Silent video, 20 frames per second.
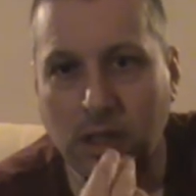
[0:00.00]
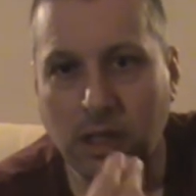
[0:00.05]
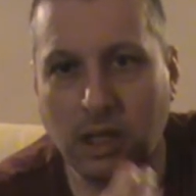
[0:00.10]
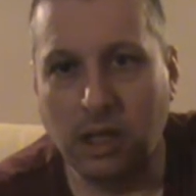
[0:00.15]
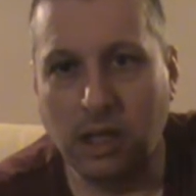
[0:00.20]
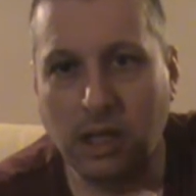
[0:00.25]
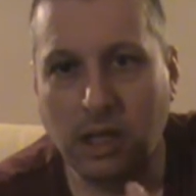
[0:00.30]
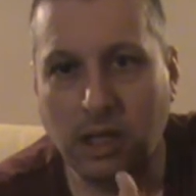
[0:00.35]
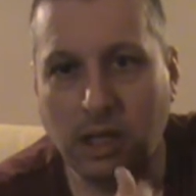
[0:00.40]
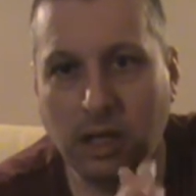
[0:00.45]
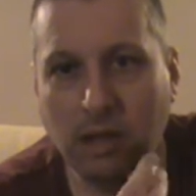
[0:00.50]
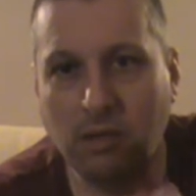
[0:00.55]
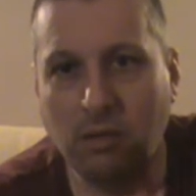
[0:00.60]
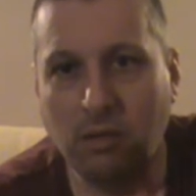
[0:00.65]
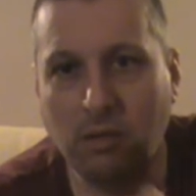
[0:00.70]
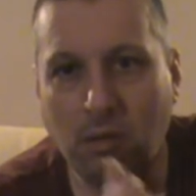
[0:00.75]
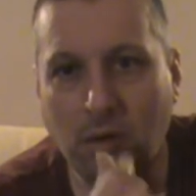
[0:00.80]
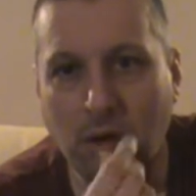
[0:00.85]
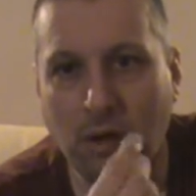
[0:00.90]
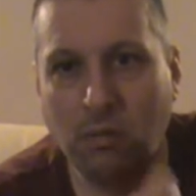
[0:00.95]
Uh,
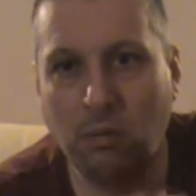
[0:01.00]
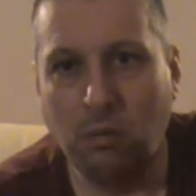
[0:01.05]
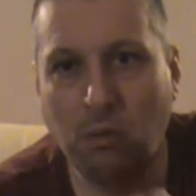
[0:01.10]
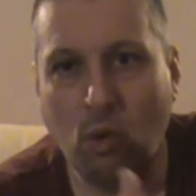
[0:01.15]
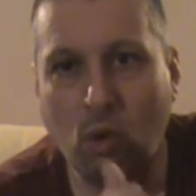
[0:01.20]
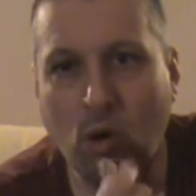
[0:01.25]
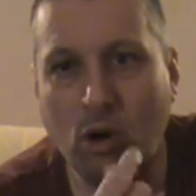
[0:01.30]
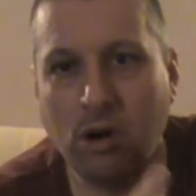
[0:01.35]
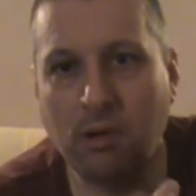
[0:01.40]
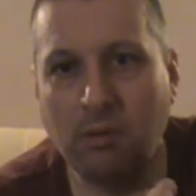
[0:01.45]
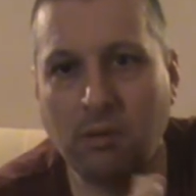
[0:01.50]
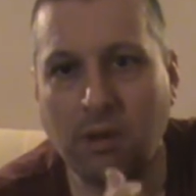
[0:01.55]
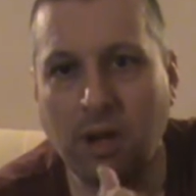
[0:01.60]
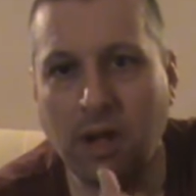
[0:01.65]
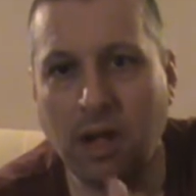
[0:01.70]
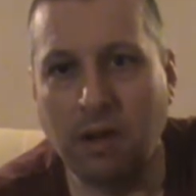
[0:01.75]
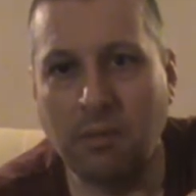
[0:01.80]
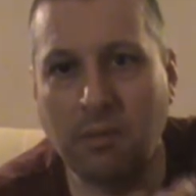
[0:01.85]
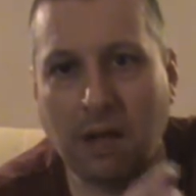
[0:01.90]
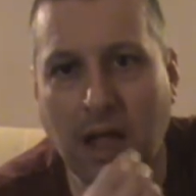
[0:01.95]
more,
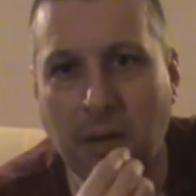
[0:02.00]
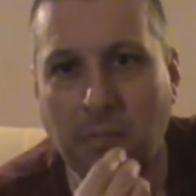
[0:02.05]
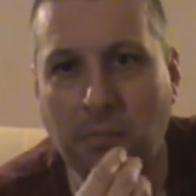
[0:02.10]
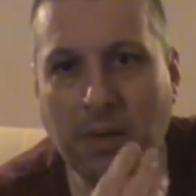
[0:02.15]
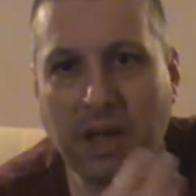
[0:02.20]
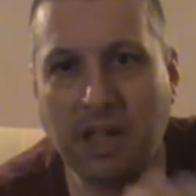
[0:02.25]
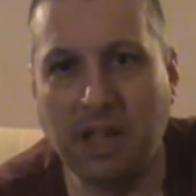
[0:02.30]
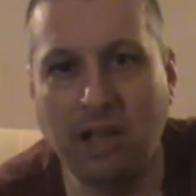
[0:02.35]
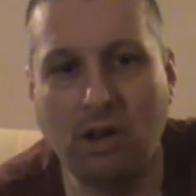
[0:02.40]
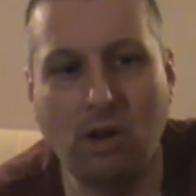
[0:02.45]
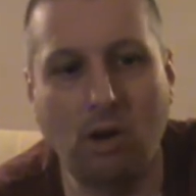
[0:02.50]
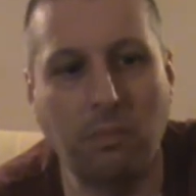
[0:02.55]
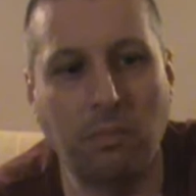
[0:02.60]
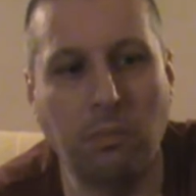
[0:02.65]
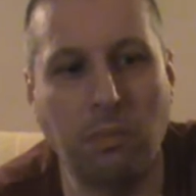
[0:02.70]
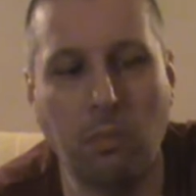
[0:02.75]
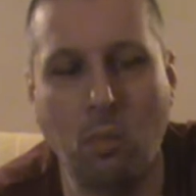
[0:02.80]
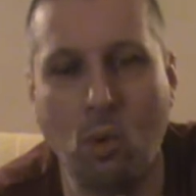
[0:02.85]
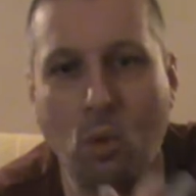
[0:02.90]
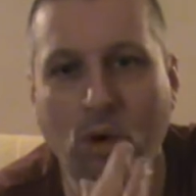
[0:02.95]
I'm, I'm picking up
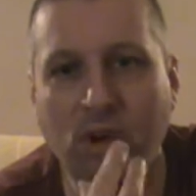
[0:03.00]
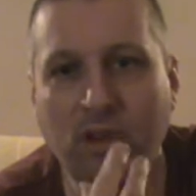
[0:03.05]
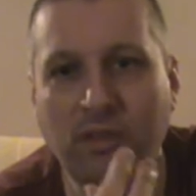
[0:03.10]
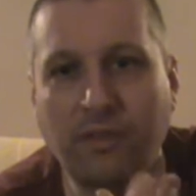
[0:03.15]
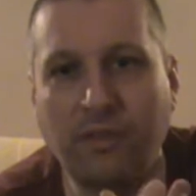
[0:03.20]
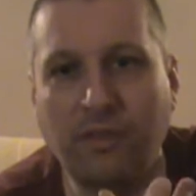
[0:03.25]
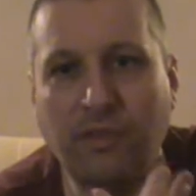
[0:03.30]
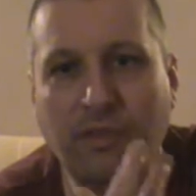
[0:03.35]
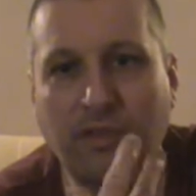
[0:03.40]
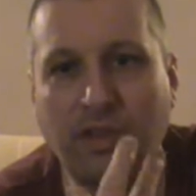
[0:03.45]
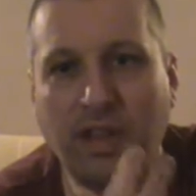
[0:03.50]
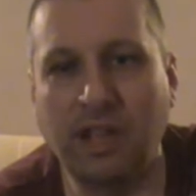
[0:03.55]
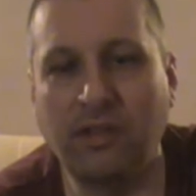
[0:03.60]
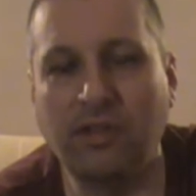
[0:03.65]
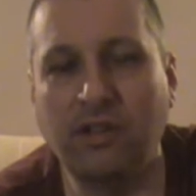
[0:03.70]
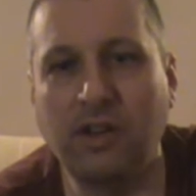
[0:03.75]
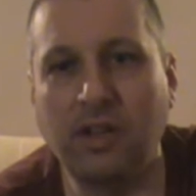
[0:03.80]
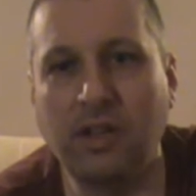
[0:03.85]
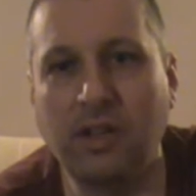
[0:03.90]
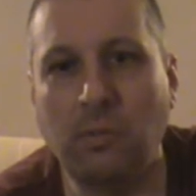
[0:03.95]
more of
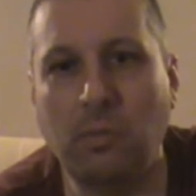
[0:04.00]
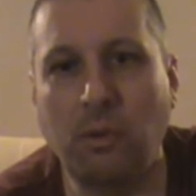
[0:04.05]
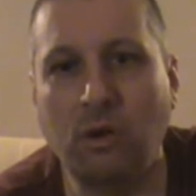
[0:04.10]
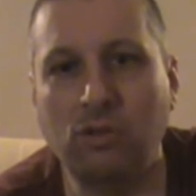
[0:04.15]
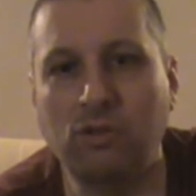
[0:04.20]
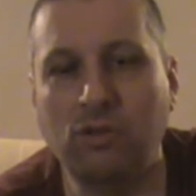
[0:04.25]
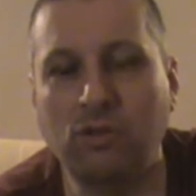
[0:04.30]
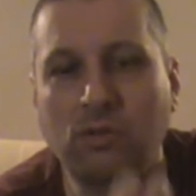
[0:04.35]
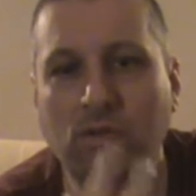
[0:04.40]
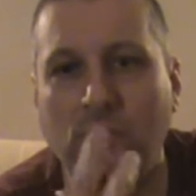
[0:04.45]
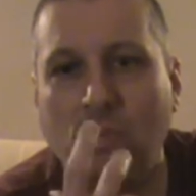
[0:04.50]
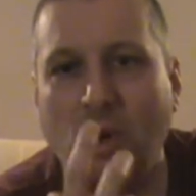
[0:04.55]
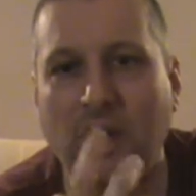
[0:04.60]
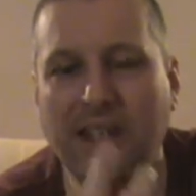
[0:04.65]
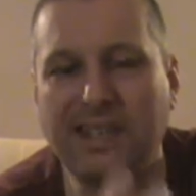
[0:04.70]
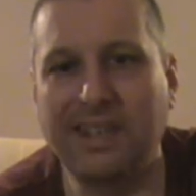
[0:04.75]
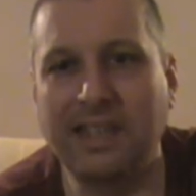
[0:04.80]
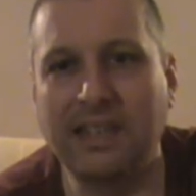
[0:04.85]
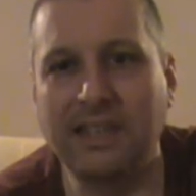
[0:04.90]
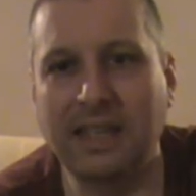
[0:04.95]
flavour in the bottle than what
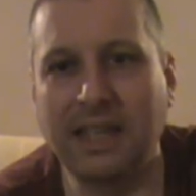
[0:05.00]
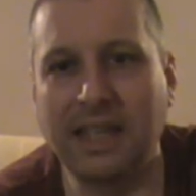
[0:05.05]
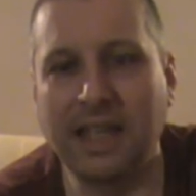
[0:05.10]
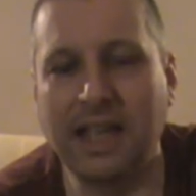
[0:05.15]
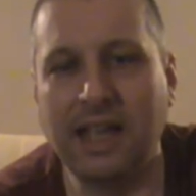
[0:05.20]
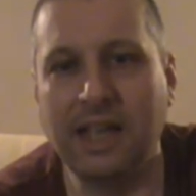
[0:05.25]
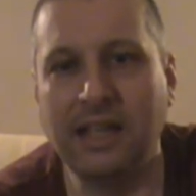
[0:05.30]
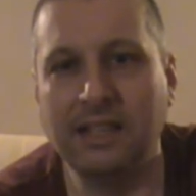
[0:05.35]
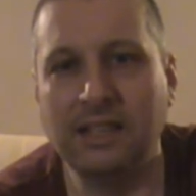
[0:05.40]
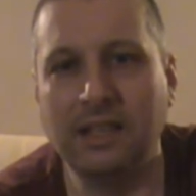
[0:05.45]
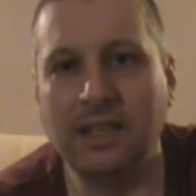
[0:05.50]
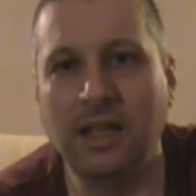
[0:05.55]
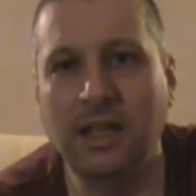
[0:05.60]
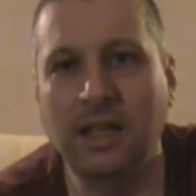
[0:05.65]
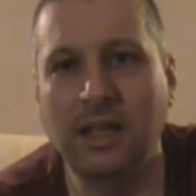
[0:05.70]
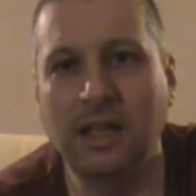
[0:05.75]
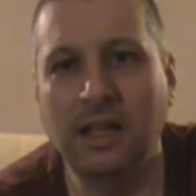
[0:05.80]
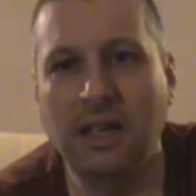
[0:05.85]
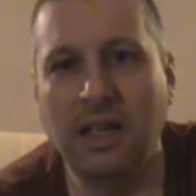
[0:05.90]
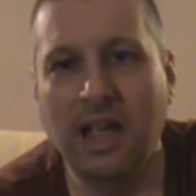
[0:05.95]
I did in the cask.
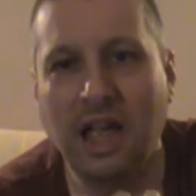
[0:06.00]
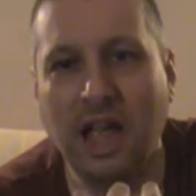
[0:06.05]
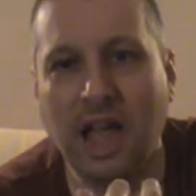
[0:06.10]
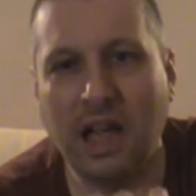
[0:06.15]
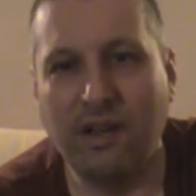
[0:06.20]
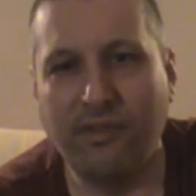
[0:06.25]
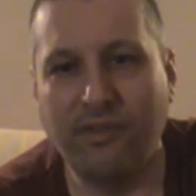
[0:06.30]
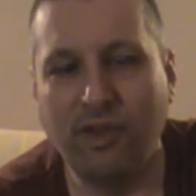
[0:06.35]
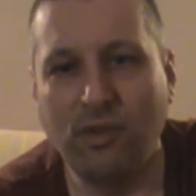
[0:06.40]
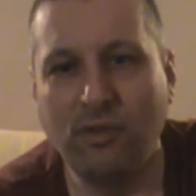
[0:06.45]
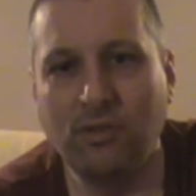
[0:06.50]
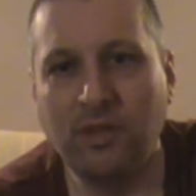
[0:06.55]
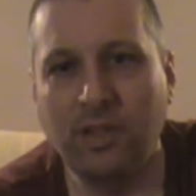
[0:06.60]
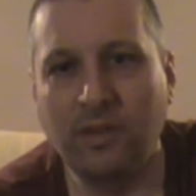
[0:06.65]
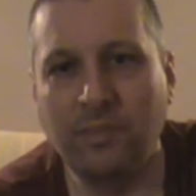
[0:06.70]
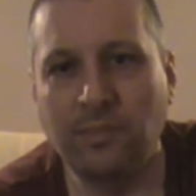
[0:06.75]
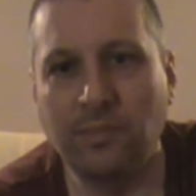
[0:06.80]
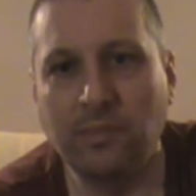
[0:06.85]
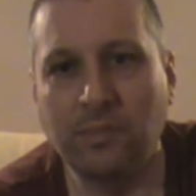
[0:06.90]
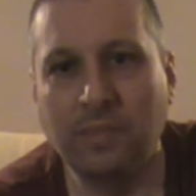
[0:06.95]
I found
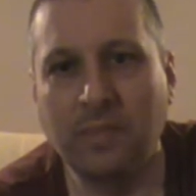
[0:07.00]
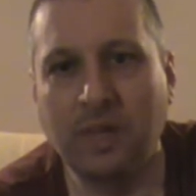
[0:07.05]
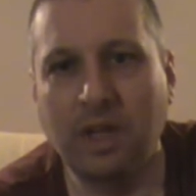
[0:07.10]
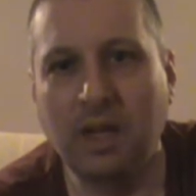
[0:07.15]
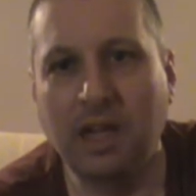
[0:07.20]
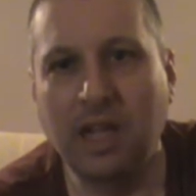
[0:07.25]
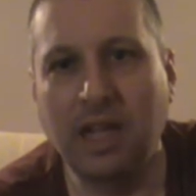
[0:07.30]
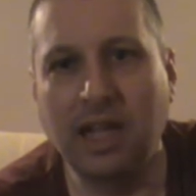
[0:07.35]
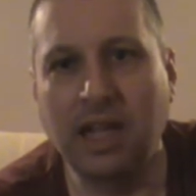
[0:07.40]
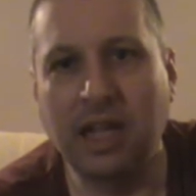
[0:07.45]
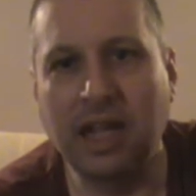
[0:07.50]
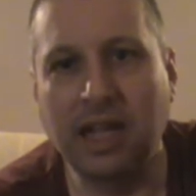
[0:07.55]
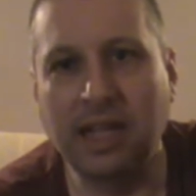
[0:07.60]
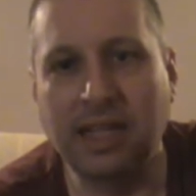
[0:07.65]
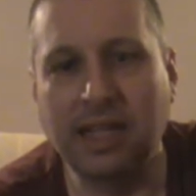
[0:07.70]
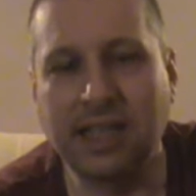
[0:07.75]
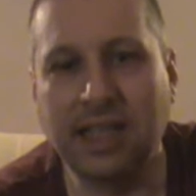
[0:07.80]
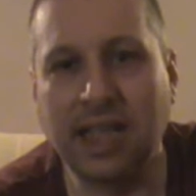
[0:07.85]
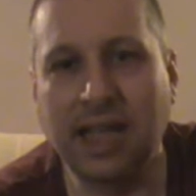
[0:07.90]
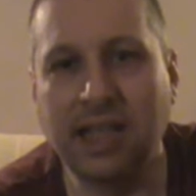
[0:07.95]
it uh, in
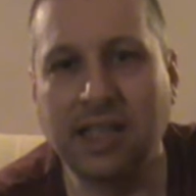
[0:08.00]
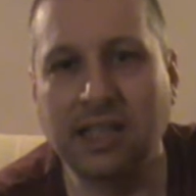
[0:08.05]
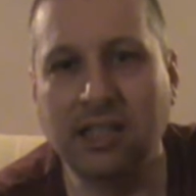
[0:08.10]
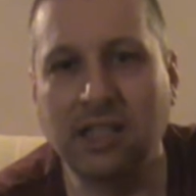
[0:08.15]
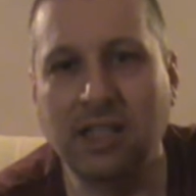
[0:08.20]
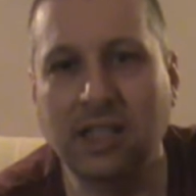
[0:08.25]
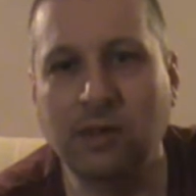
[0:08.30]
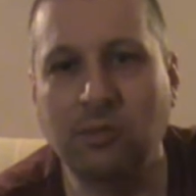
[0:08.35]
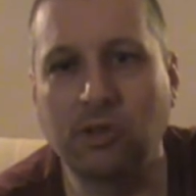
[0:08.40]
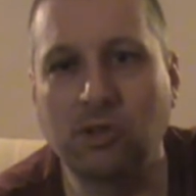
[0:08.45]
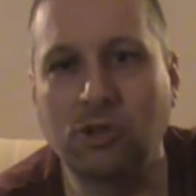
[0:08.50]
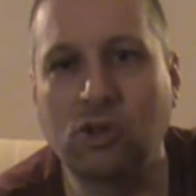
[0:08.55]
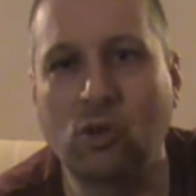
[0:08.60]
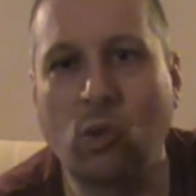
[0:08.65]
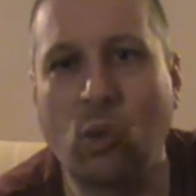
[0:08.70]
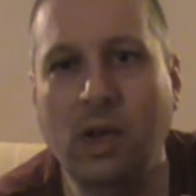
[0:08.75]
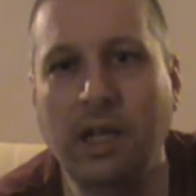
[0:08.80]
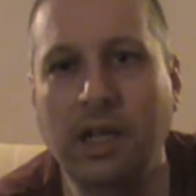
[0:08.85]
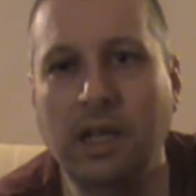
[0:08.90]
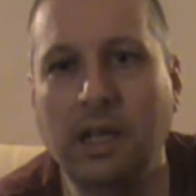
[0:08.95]
the cask, it was
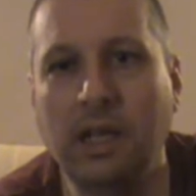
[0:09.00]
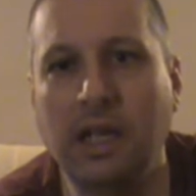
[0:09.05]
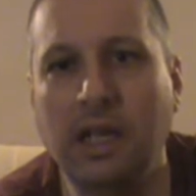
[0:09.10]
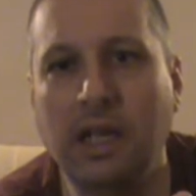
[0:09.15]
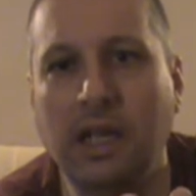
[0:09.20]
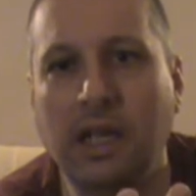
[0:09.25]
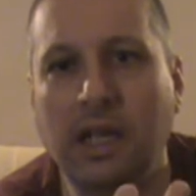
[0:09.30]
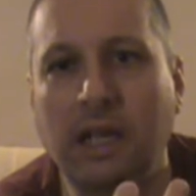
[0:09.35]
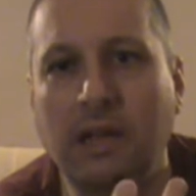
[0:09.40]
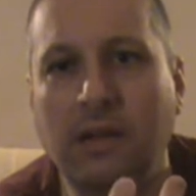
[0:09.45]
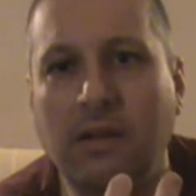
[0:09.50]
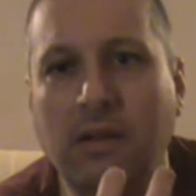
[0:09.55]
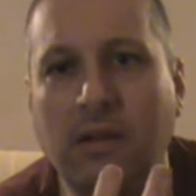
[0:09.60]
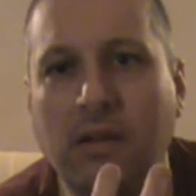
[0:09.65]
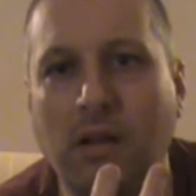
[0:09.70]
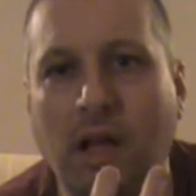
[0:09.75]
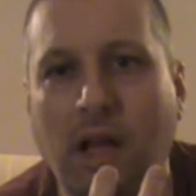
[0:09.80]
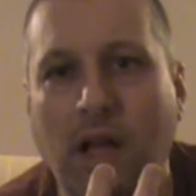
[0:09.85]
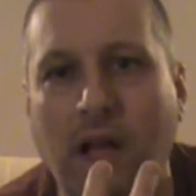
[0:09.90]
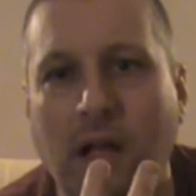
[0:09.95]
quite eh,
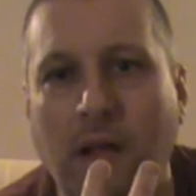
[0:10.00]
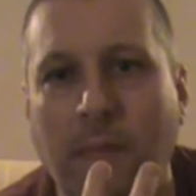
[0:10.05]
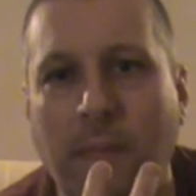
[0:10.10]
a,